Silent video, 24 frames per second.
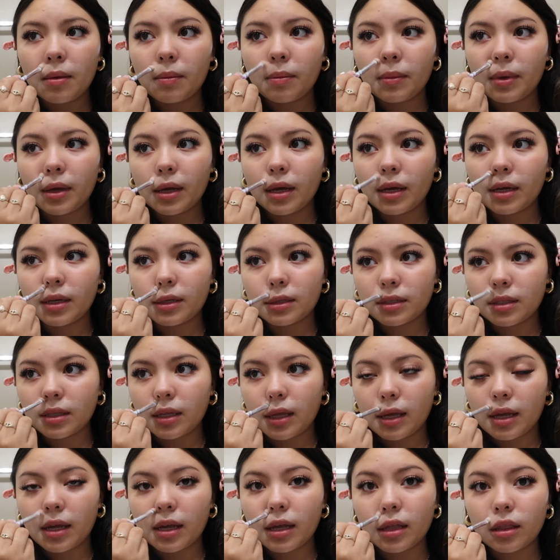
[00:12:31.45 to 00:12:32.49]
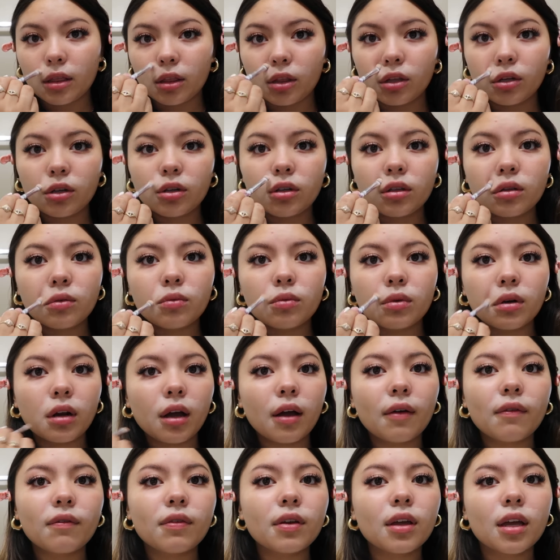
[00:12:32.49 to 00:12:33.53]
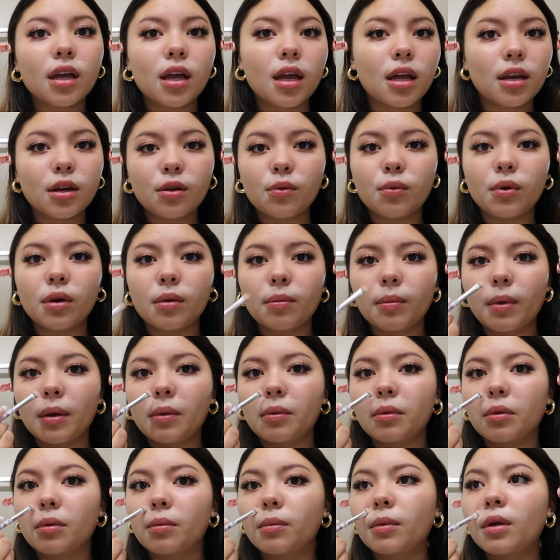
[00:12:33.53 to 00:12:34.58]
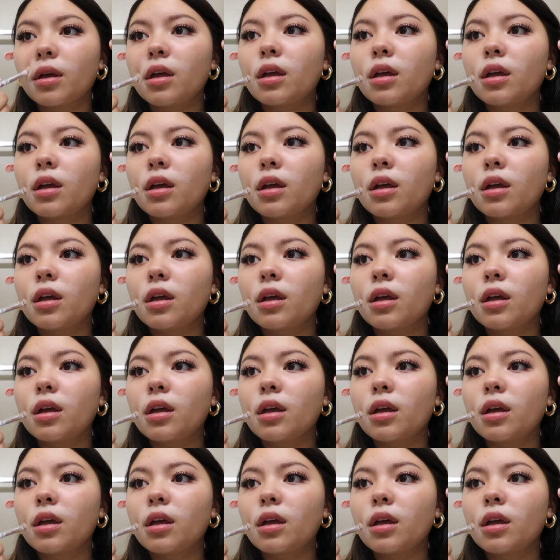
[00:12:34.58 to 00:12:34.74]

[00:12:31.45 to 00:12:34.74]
Because, like, it literally will not fit anywhere in my room.